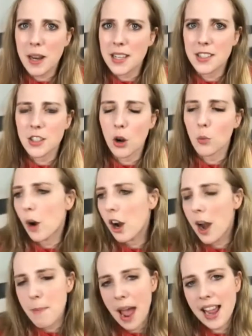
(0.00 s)
based on where
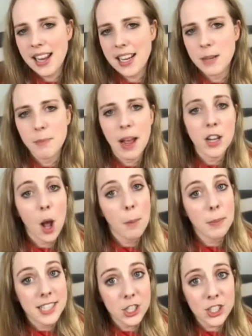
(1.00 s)
I'm at in my
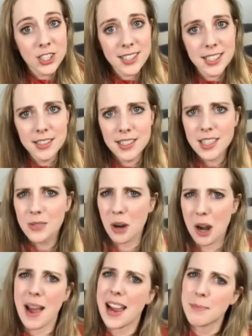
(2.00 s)
competition season, where
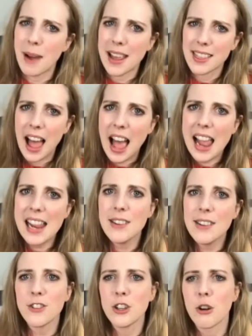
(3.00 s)
I'm at in my life,
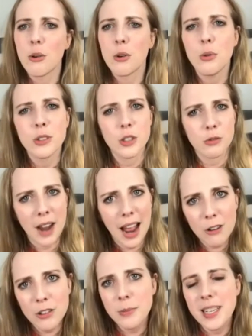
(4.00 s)
who's
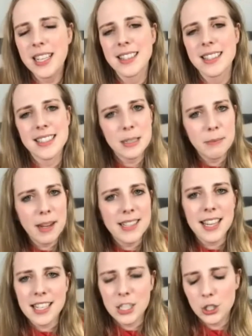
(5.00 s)
around me, the teammates
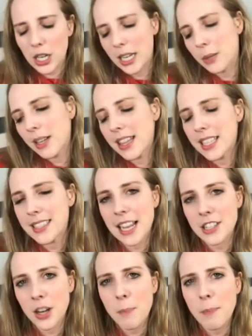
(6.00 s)
I can train with,
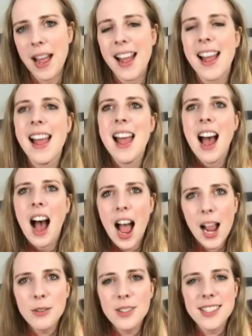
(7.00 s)
etc. But
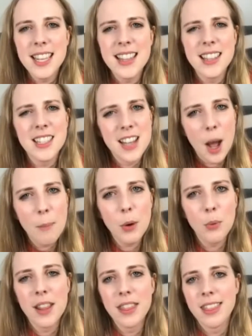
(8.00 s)
I would say the number
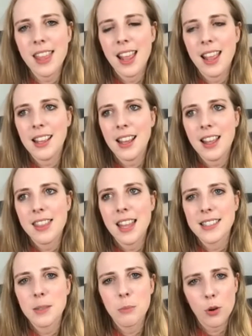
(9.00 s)
one thing
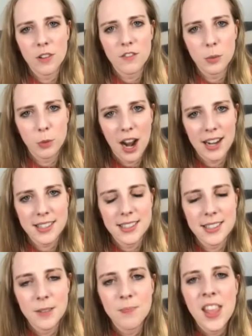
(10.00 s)
that's important for practice
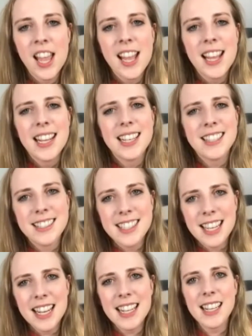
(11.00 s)
is
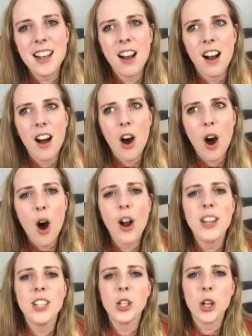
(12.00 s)
getting
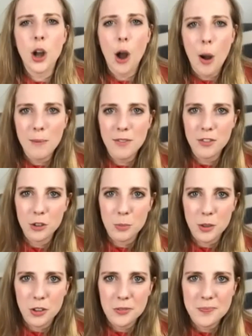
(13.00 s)

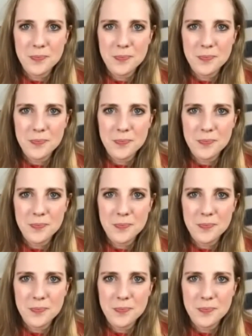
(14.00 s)
uncomfortable.